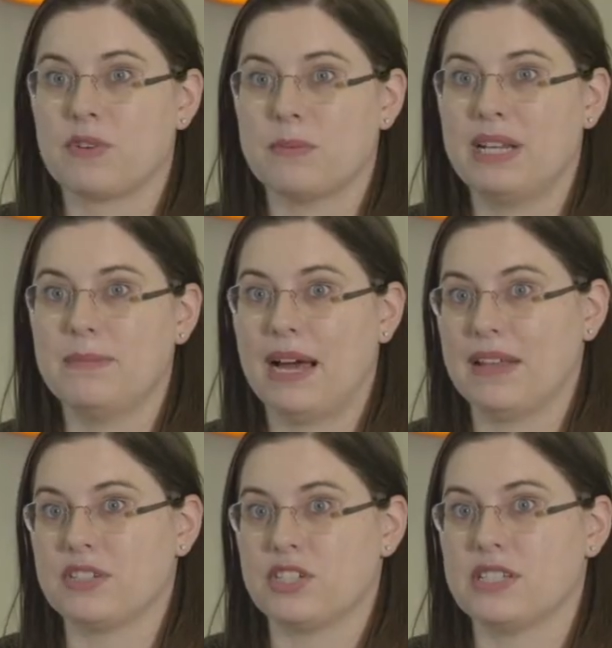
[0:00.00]
for many
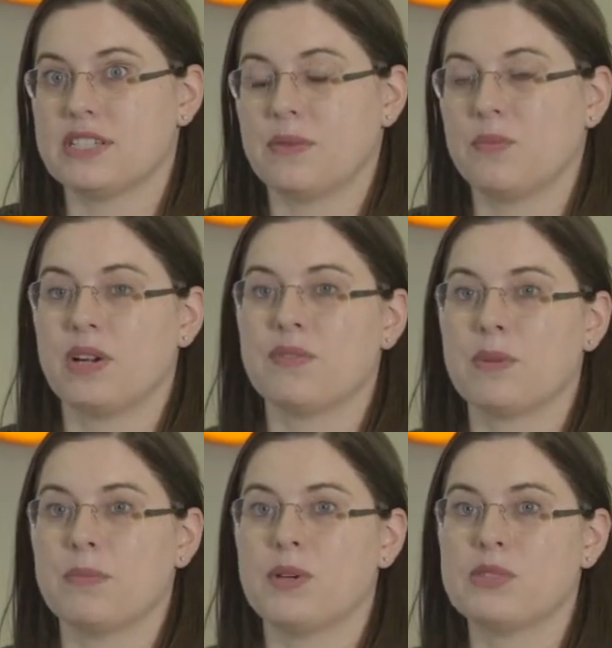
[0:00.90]
pathogens, and one of
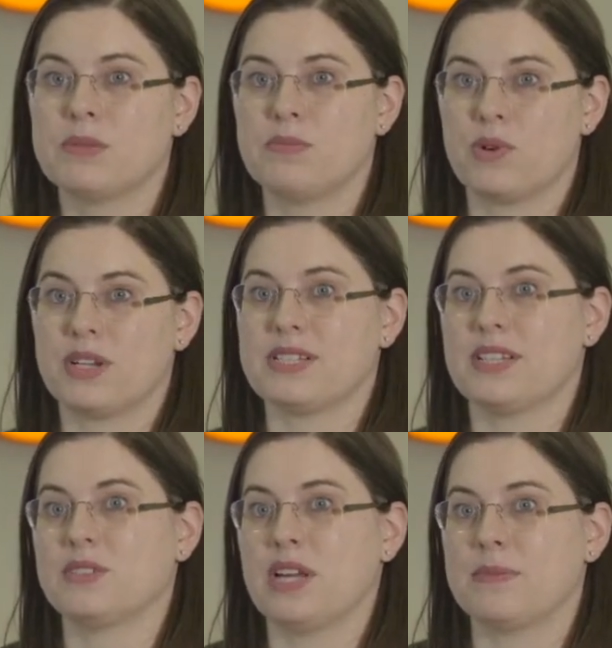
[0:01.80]
the most important
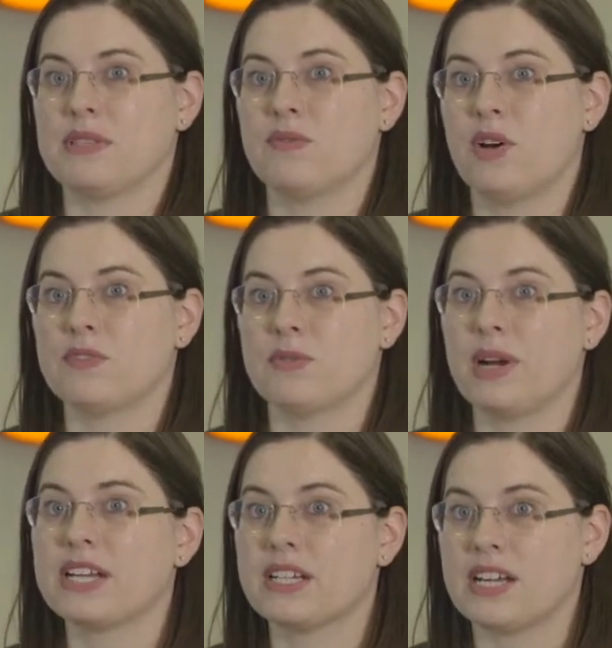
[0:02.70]
cell types involved in
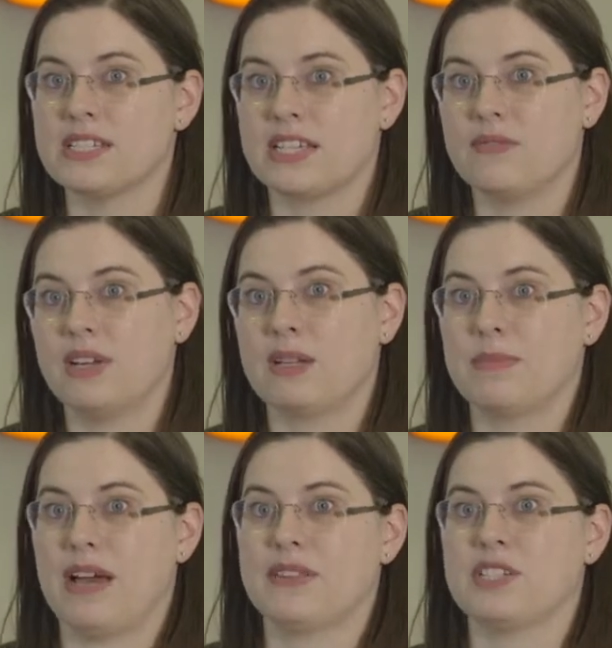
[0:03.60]
recognizing invading
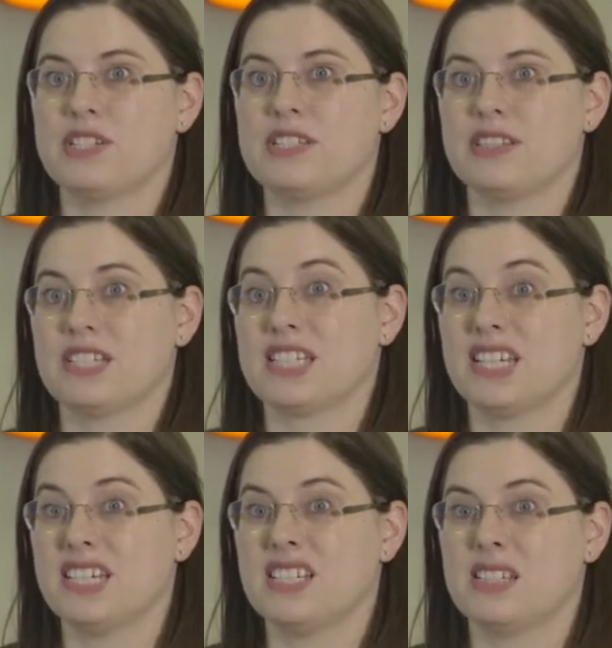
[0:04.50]
pathogens in the
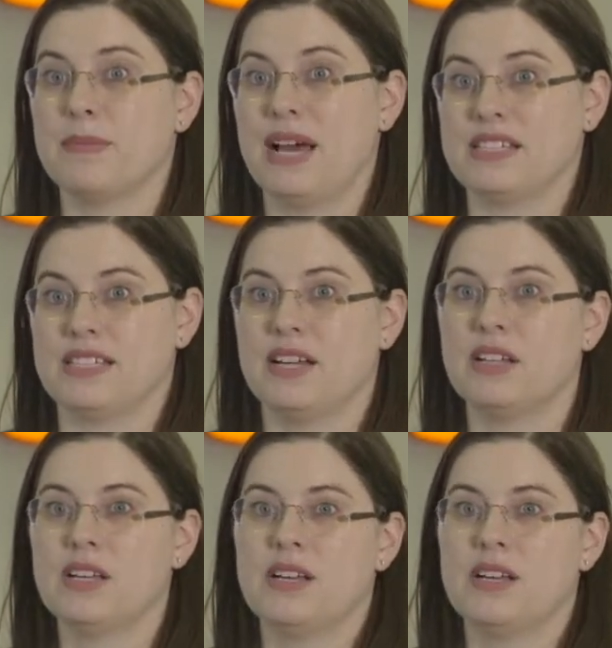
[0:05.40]
skin is the mast cell.